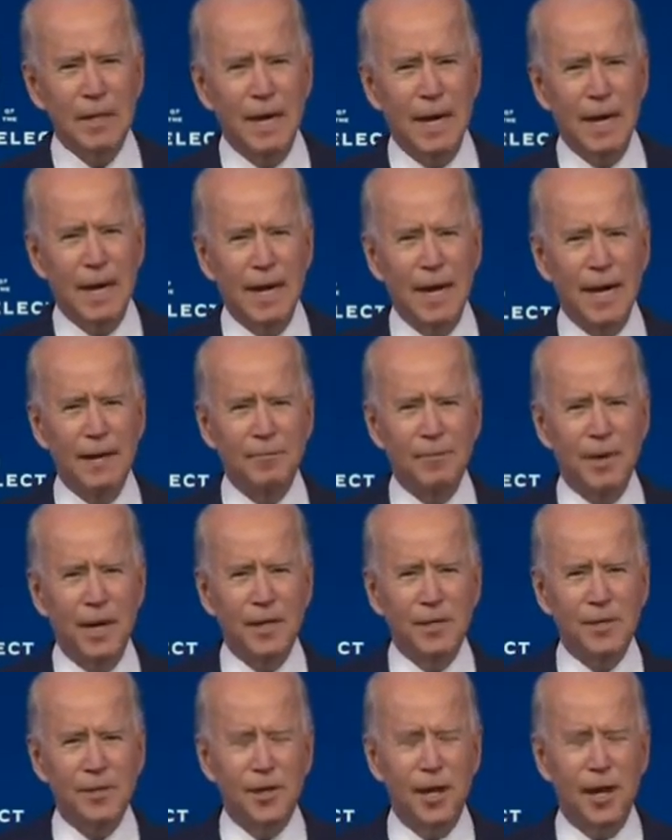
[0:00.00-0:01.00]
I had
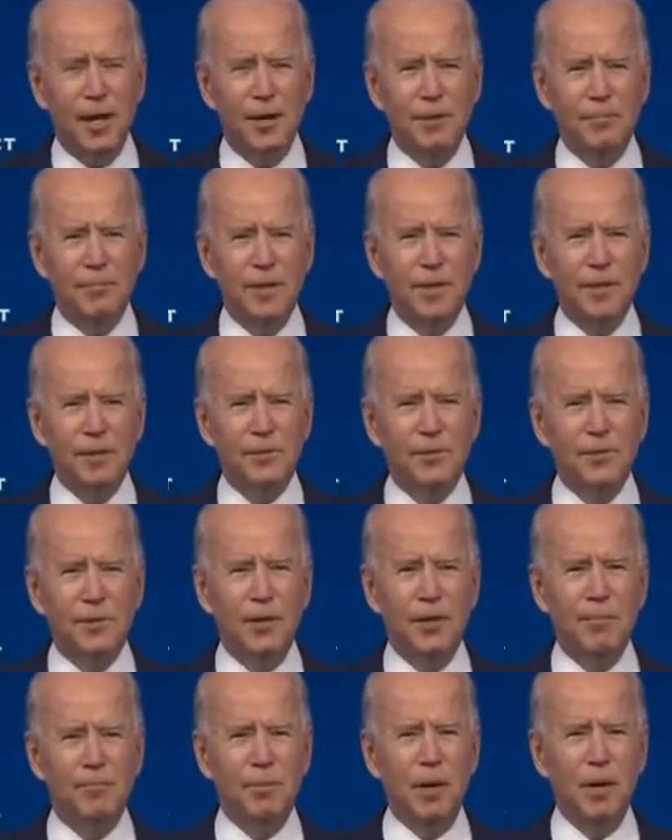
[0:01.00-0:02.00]
my shot
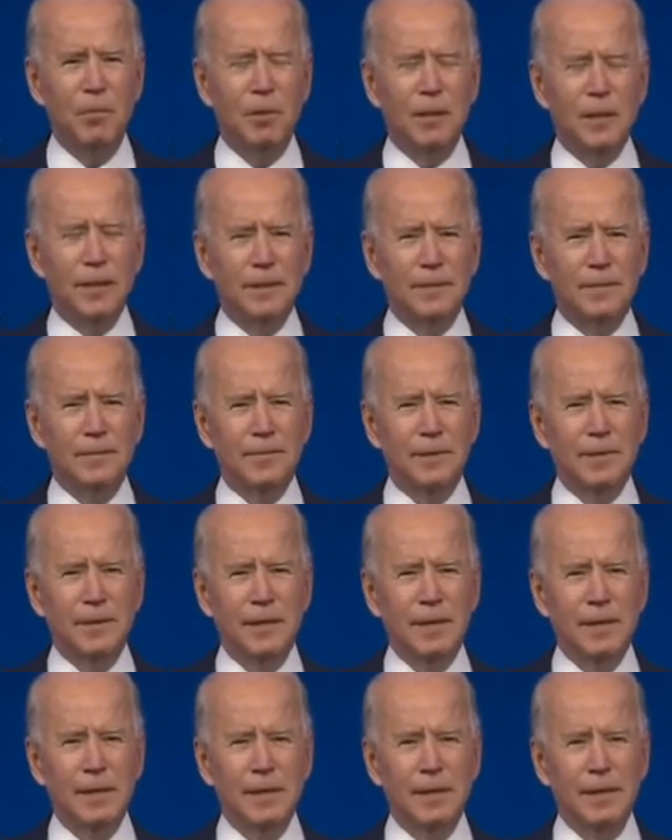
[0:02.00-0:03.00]
administered in public.
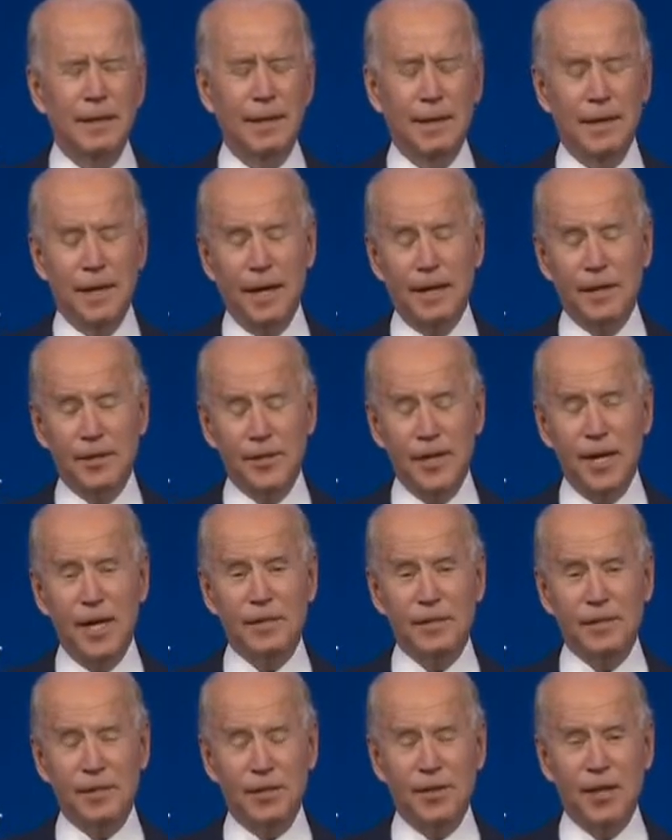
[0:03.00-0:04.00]
And I got a
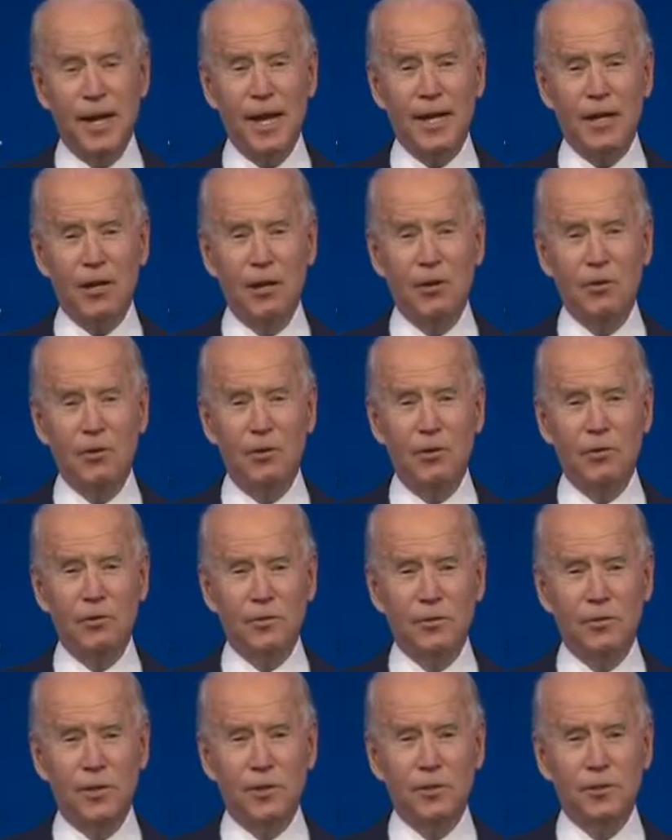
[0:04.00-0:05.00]
chance to thank all
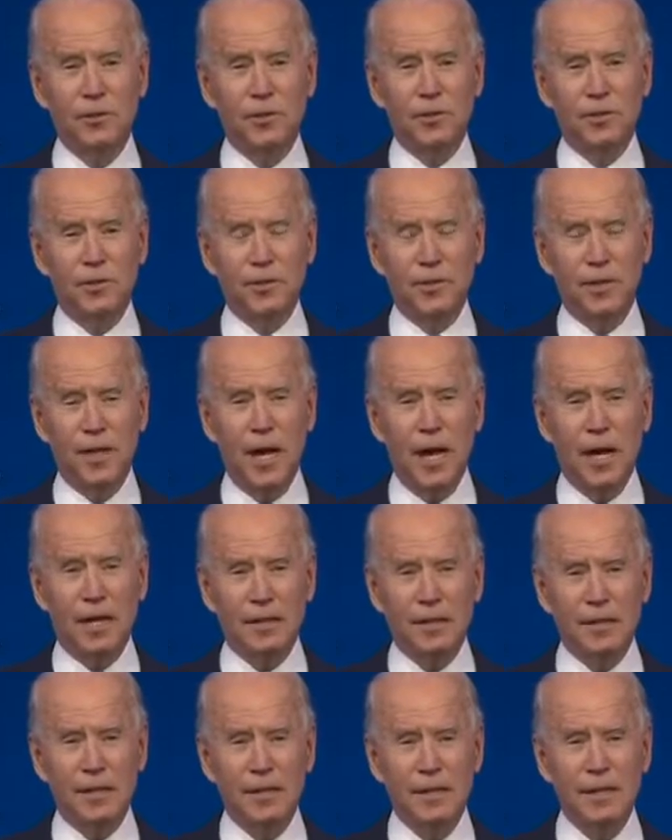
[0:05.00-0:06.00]
those nurses and
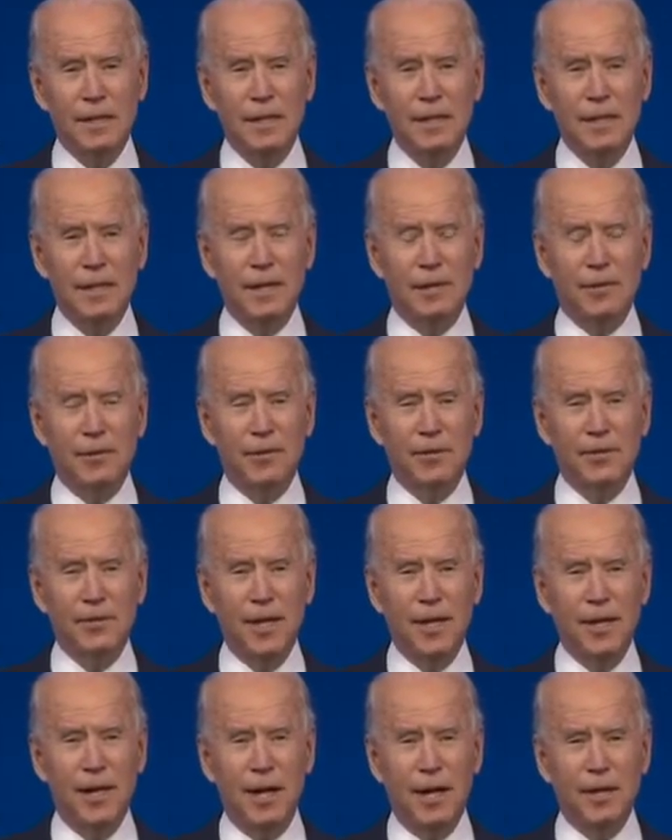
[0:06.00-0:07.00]
docs at
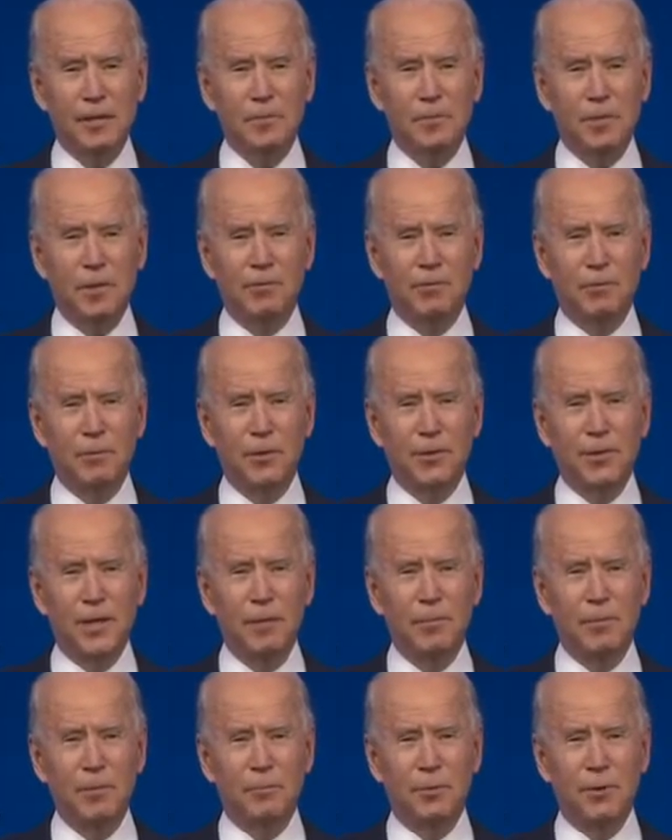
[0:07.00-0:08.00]
Christiana Hospital for what
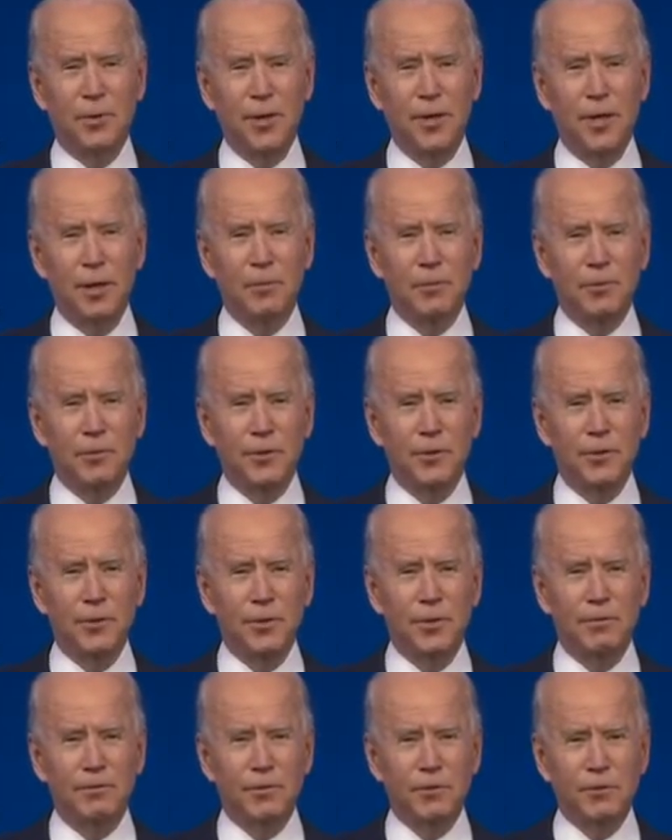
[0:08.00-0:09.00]
they've been putting up with and
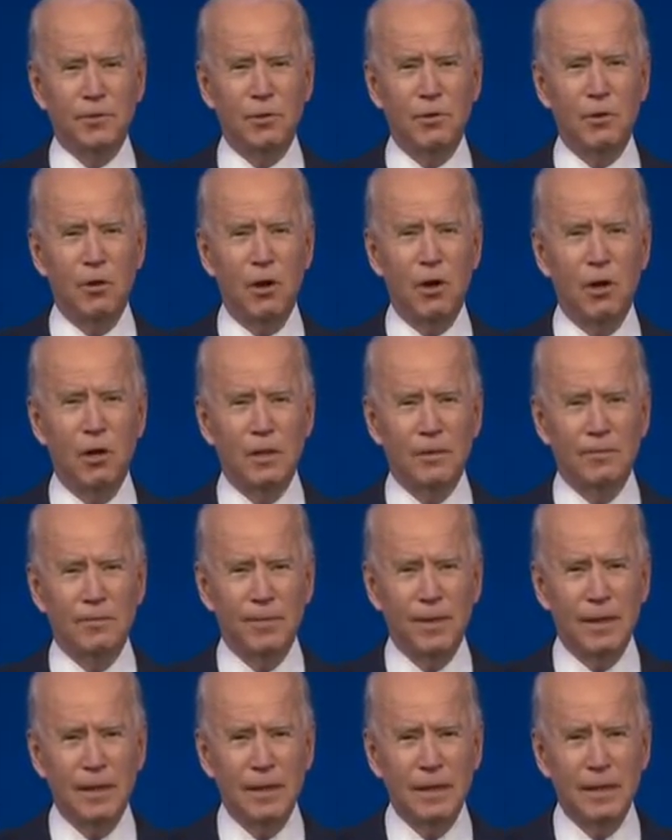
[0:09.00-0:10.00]
doing for so long.
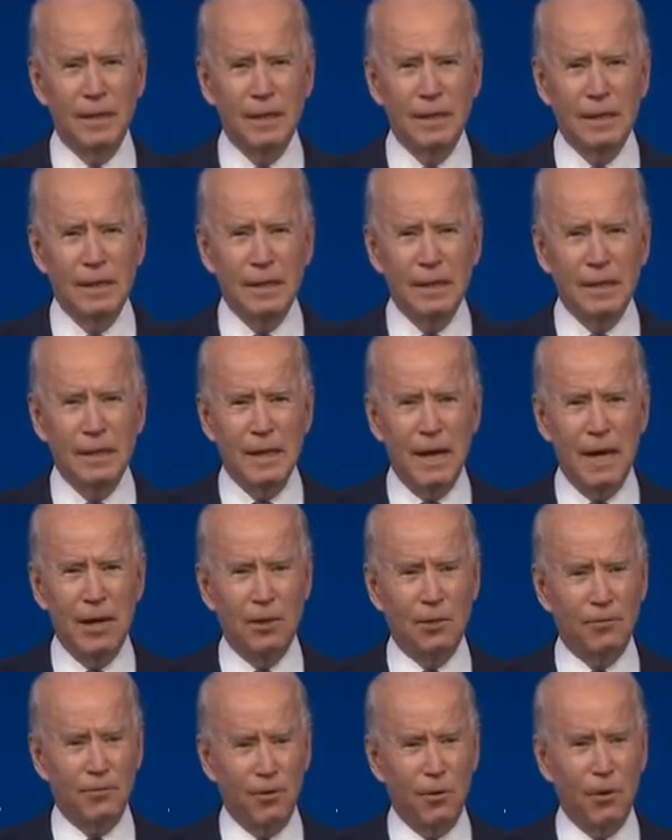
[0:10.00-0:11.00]
I
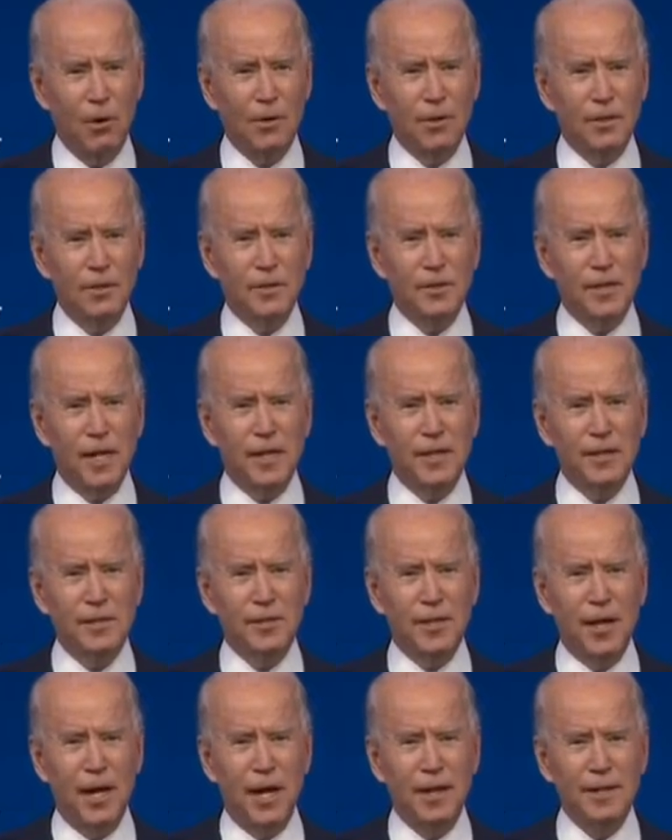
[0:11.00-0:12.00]
look forward to the second
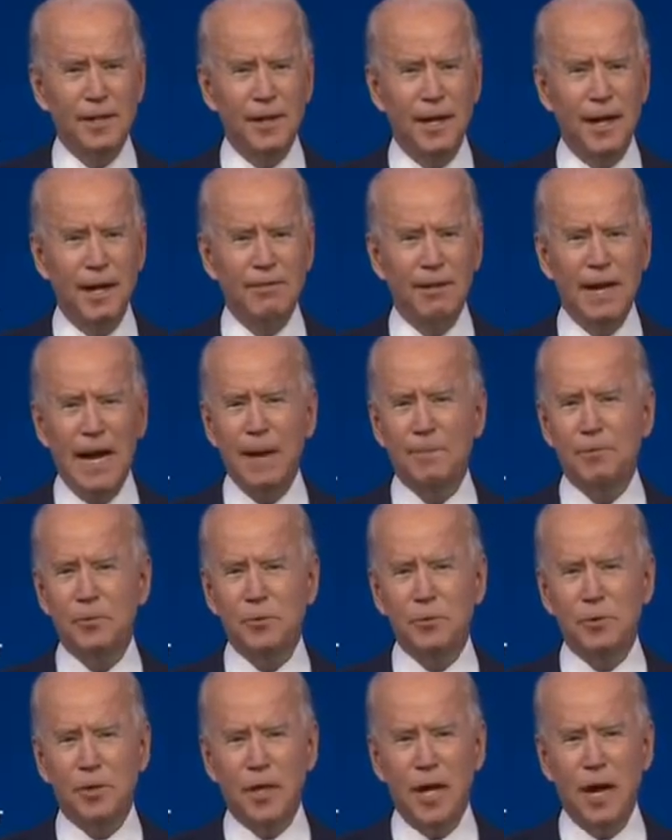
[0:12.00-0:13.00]
shot, and I have
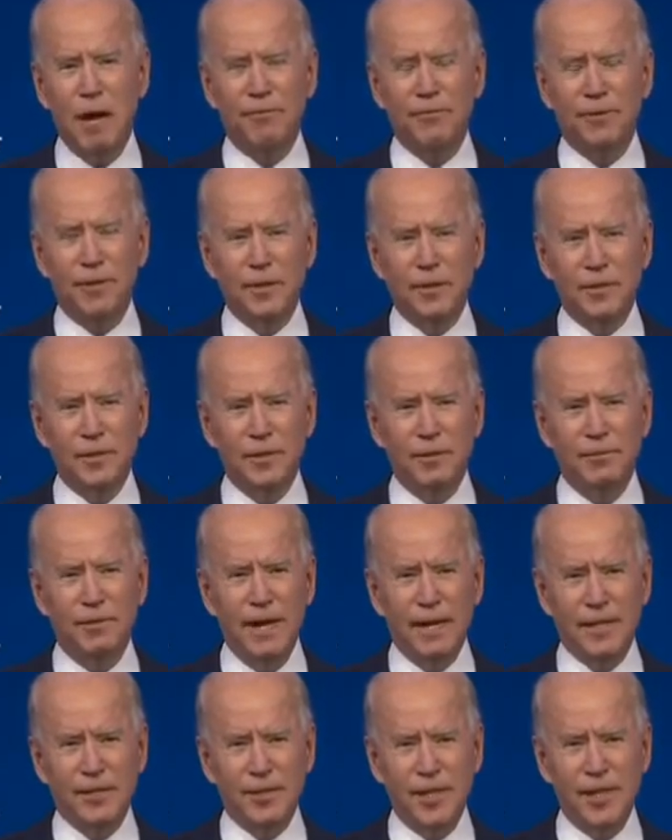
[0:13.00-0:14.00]
absolute confidence in the
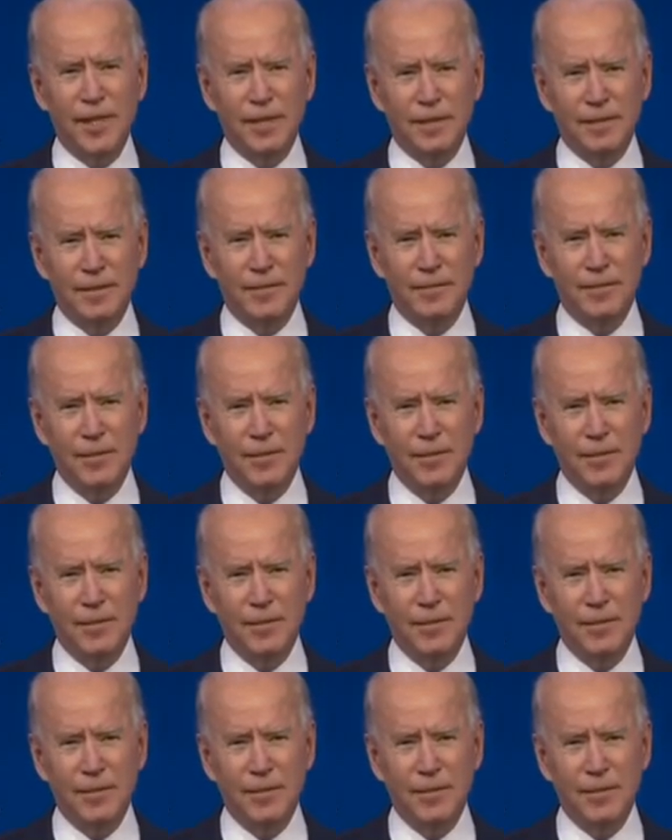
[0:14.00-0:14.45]
vaccine.